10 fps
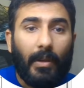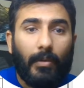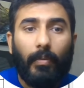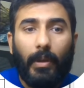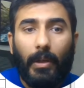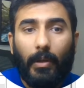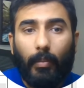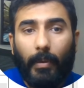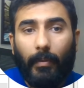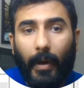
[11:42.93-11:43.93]
So we need
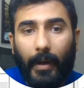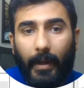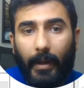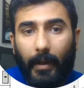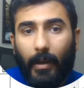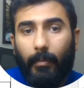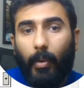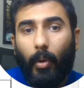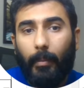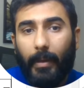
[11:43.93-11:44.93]
to provide here
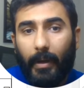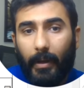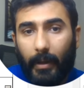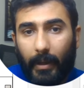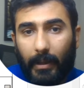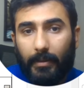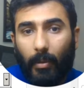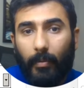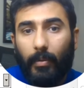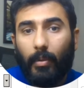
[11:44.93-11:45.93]
employment details
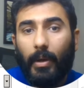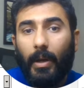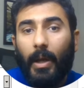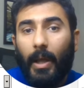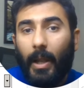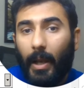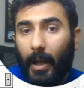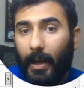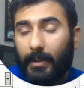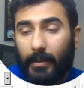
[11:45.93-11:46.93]
of your
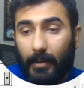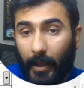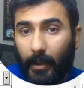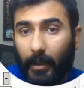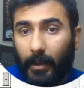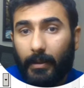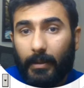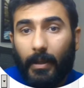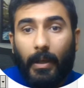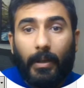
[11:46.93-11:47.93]
last 10 years.